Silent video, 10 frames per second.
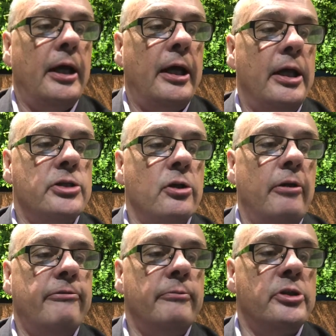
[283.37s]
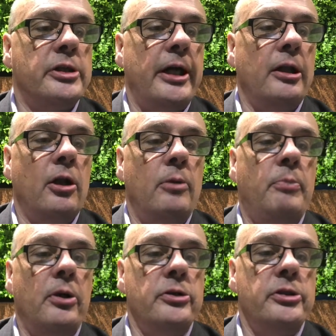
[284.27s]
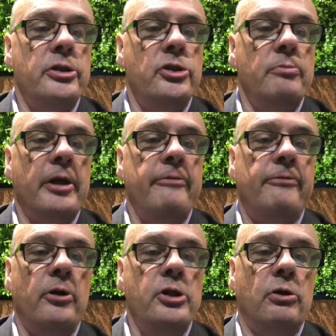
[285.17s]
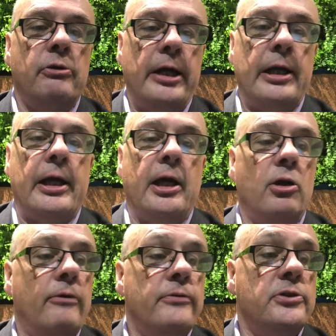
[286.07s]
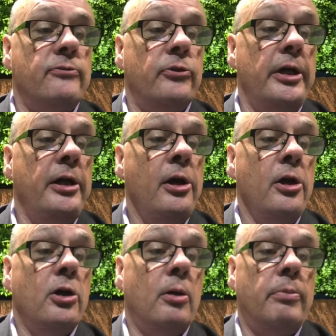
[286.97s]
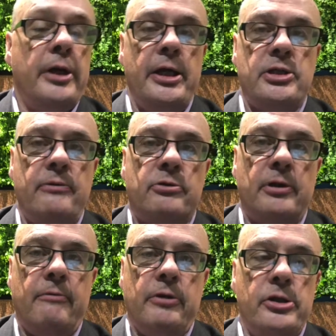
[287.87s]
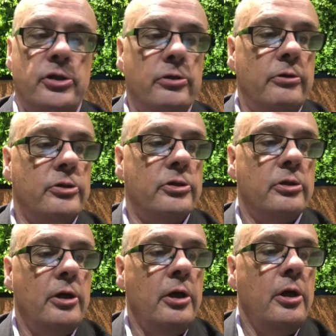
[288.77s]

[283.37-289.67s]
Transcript: Aside from standalone policies, you may find your credit card offers free comprehensive travel insurance.